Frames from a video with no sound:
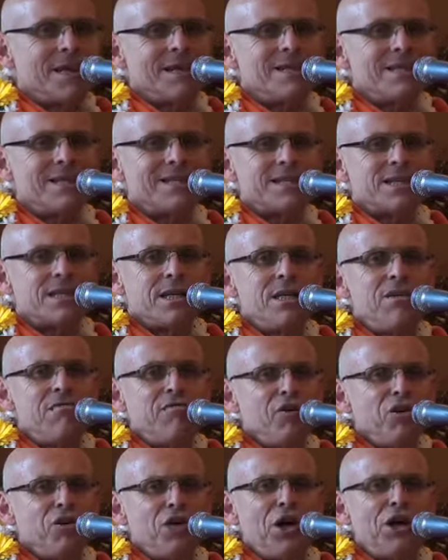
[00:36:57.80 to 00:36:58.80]
It is
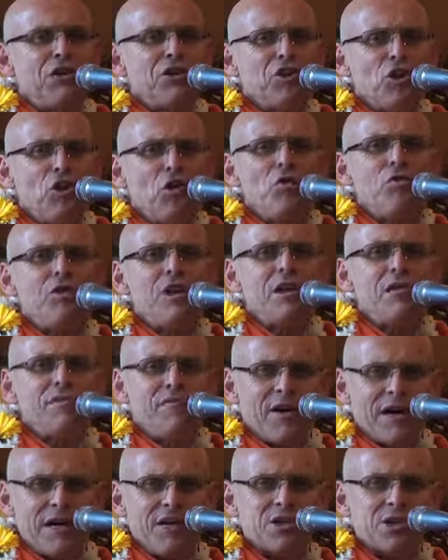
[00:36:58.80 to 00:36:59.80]
even not known in
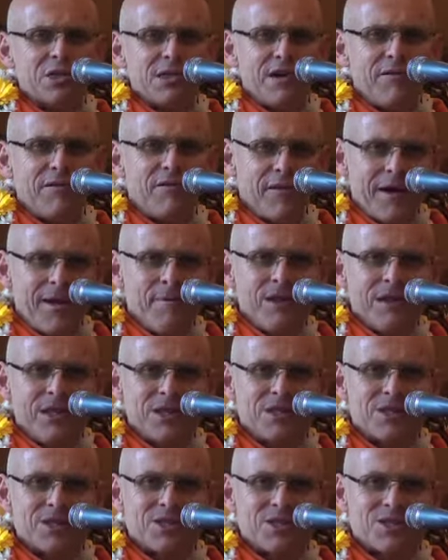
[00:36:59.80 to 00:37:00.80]
Vaishnava
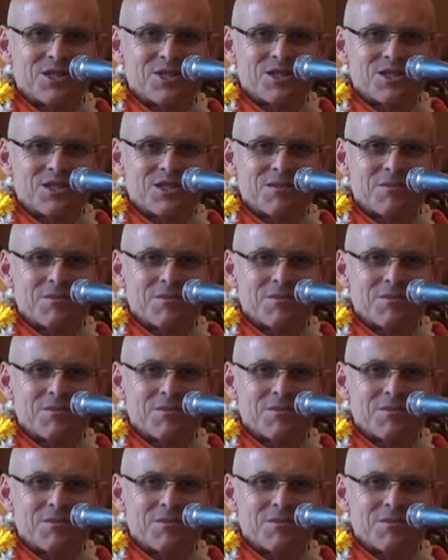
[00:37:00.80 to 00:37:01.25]
families.